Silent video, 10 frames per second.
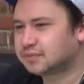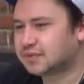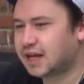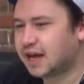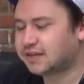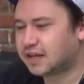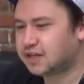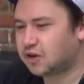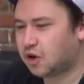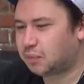yeah, and then
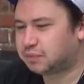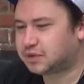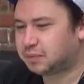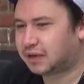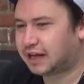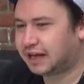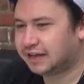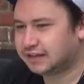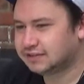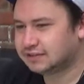you got up to
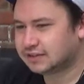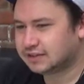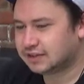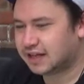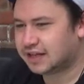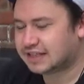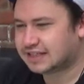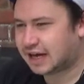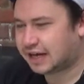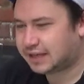play, and at the
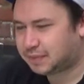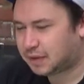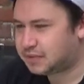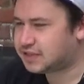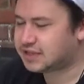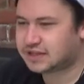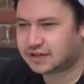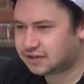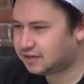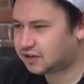time I was
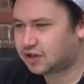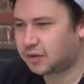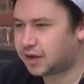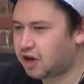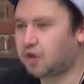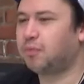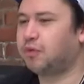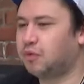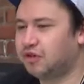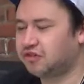coming up
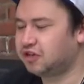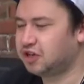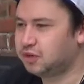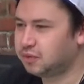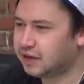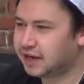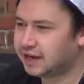with a new